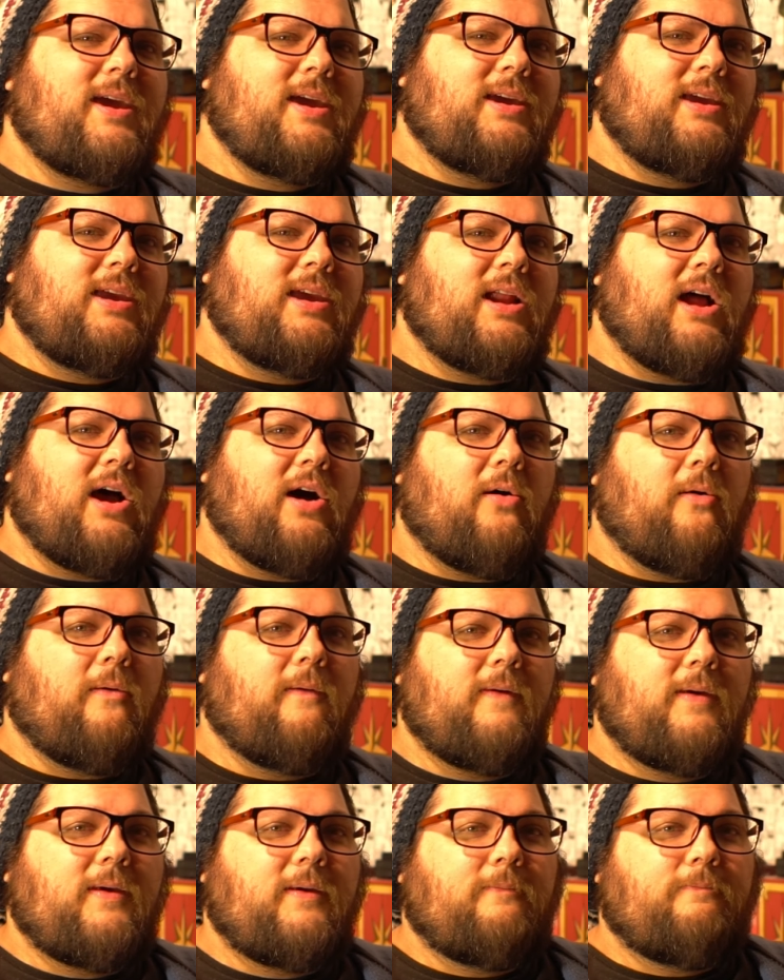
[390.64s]
you know,
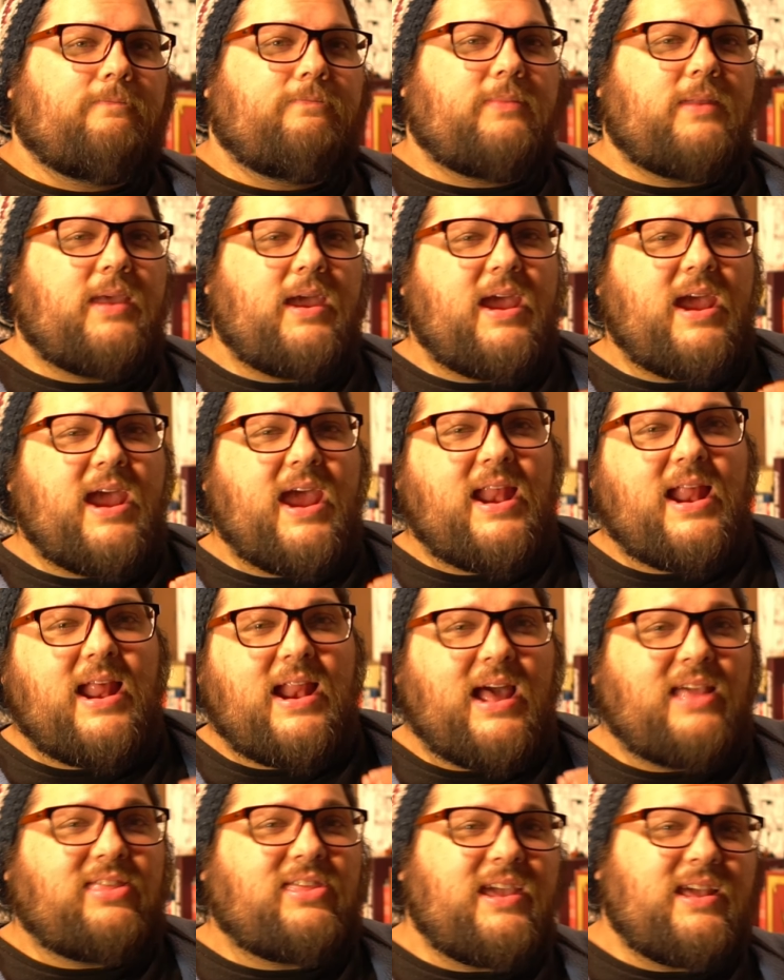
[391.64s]
and
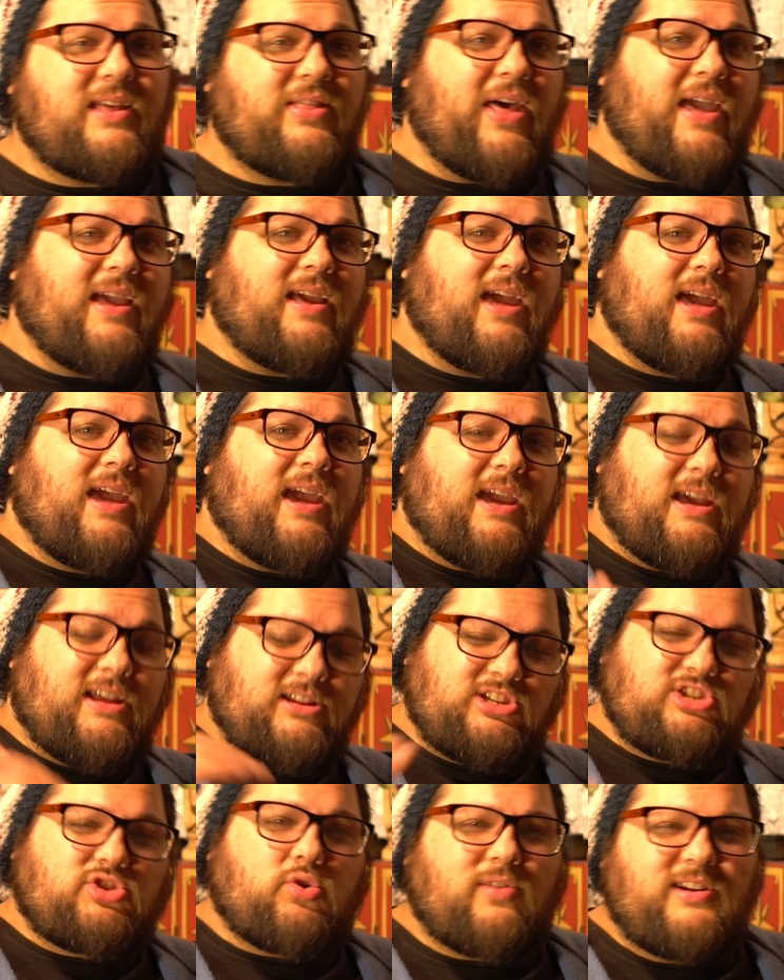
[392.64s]
I think like
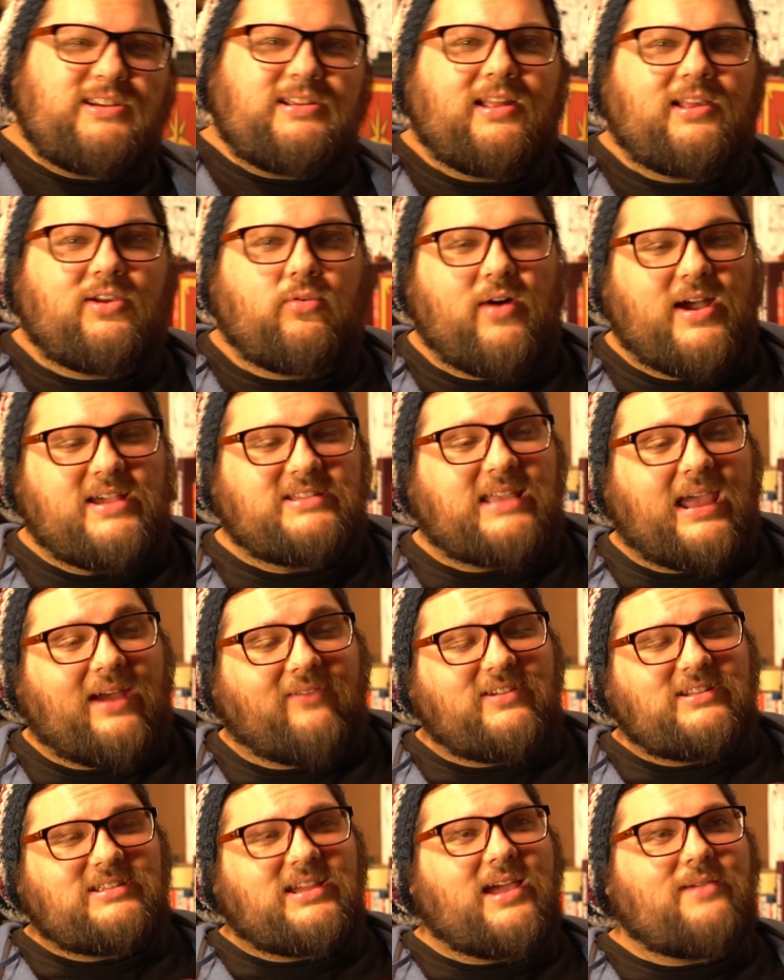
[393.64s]
storytelling wise,
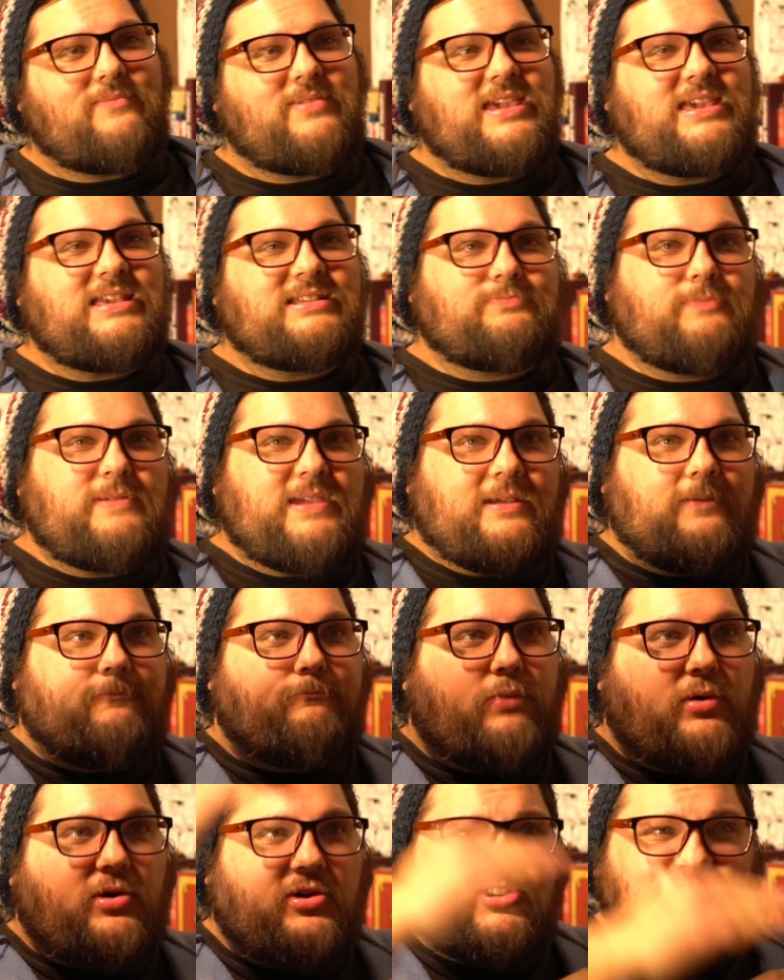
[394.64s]
every time he's being
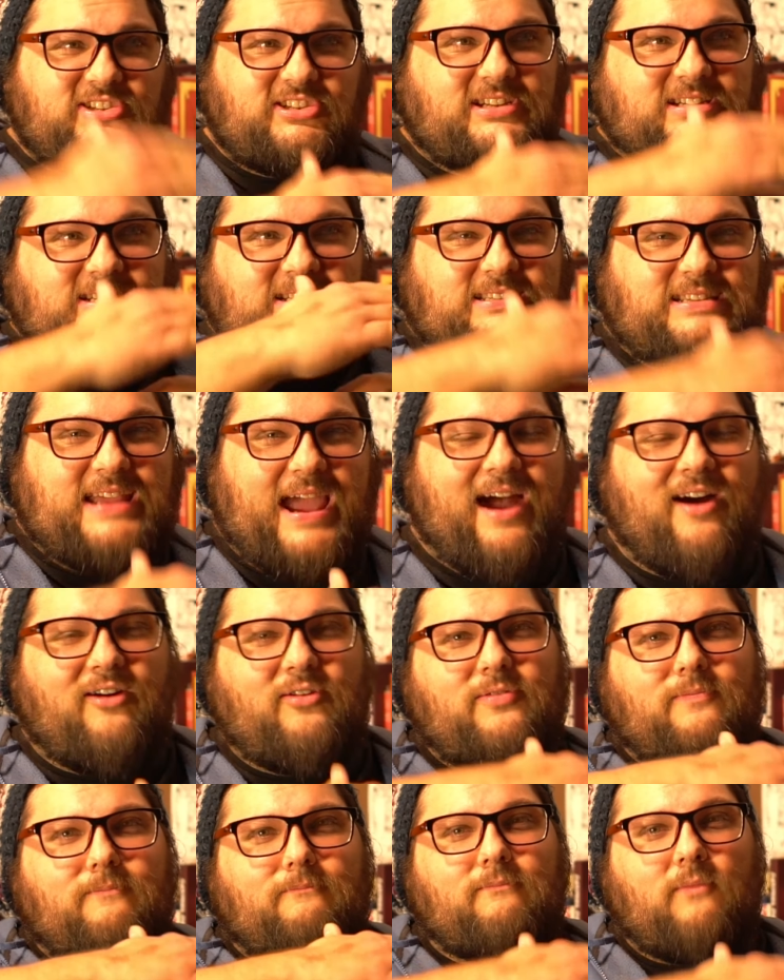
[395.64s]
pushed
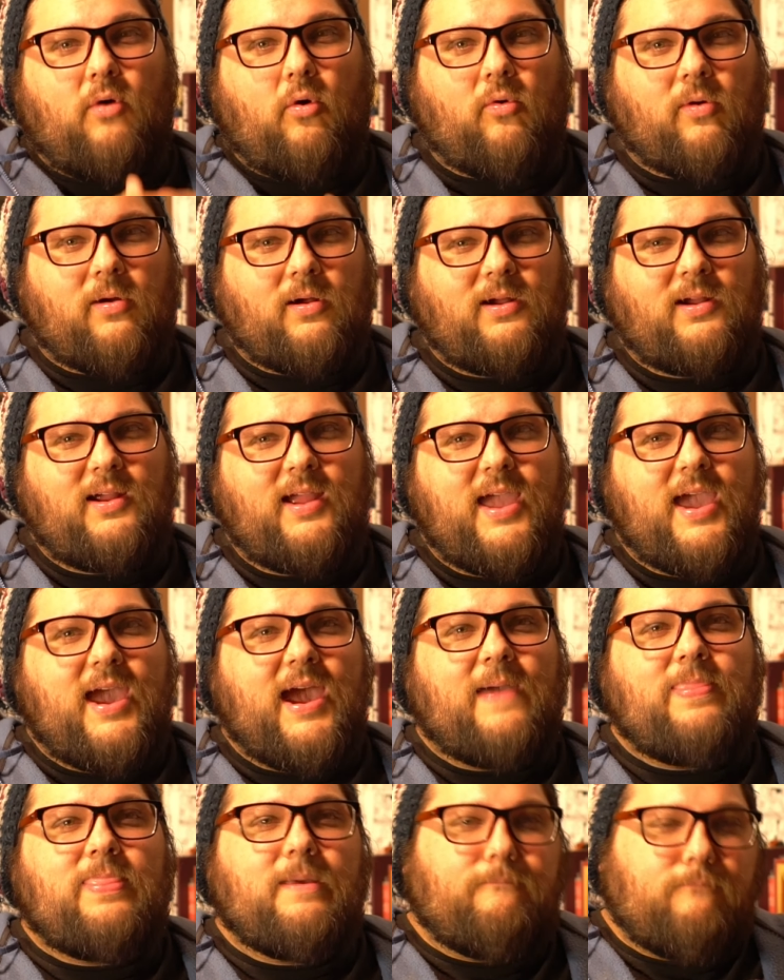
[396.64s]
down more,
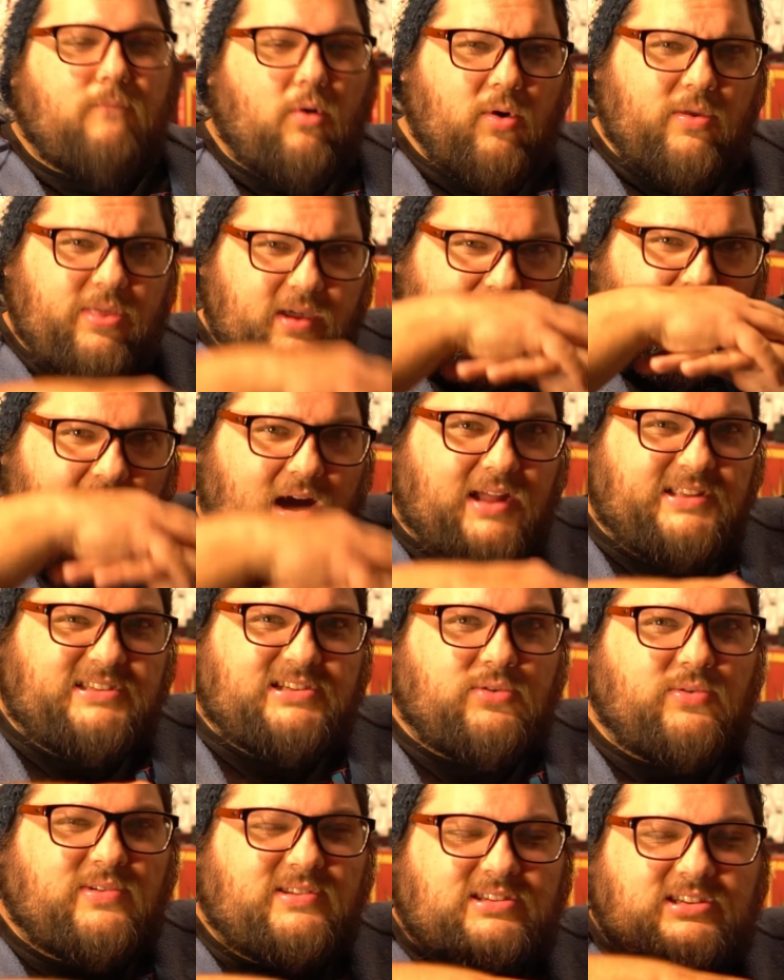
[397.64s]
and the more the
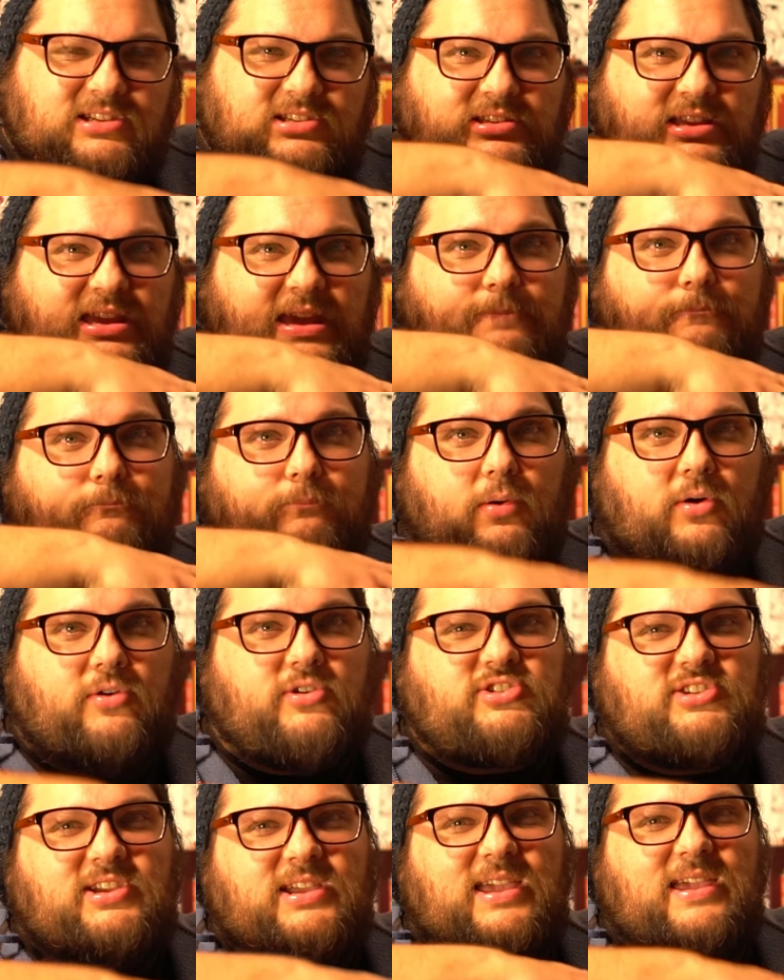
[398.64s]
consequences keep
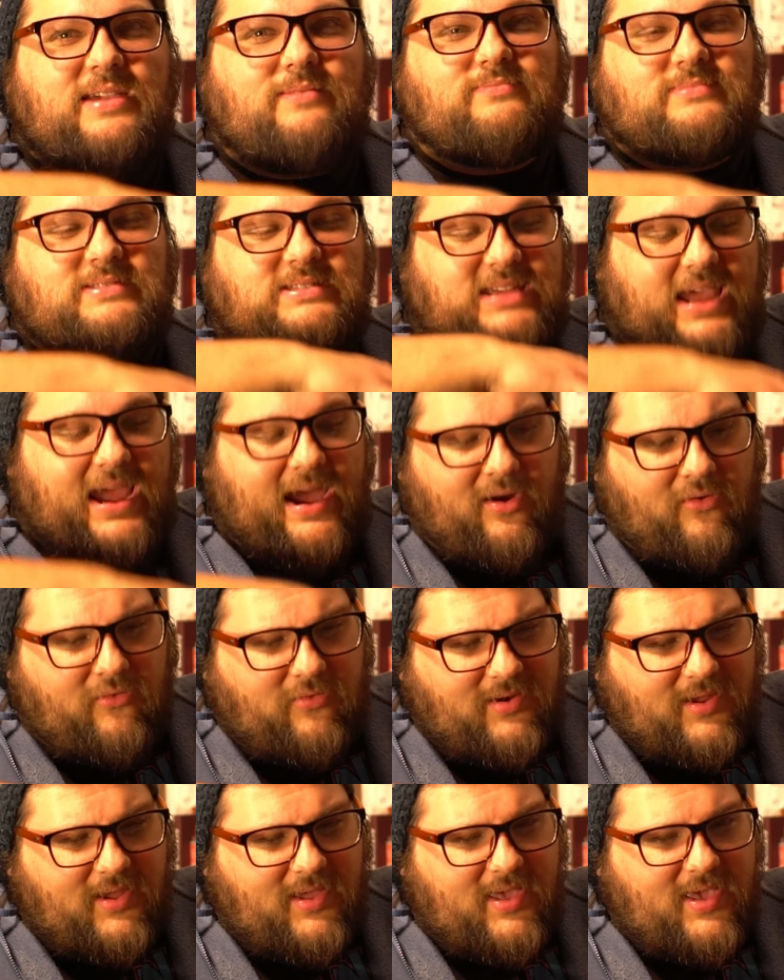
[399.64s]
pushing him
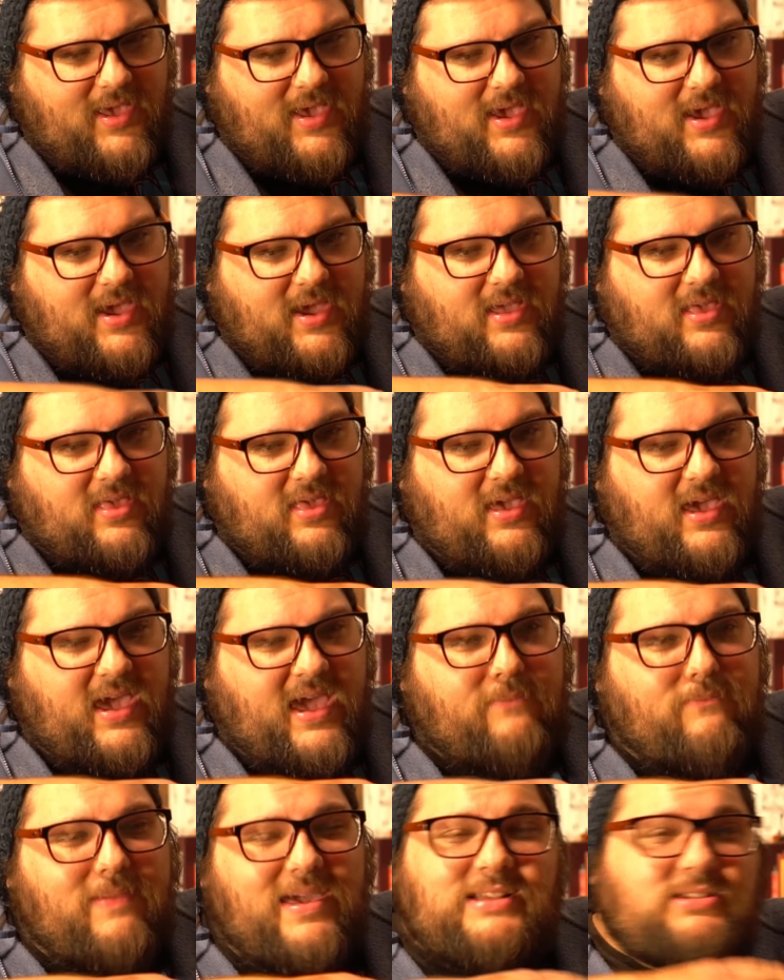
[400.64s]
down,
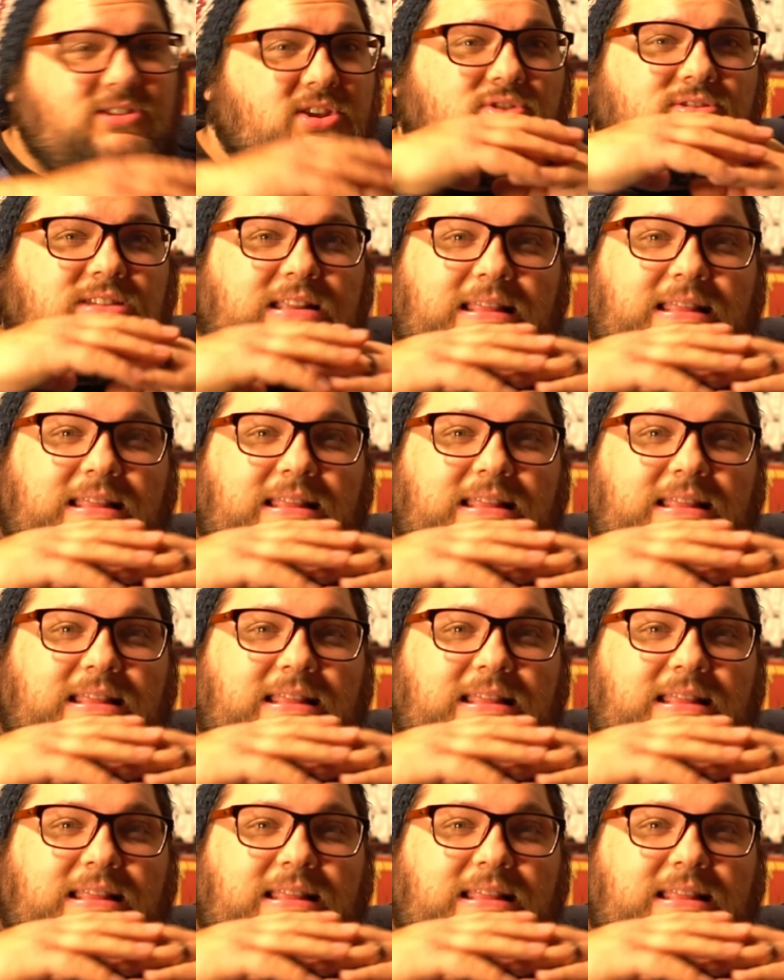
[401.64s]
it makes those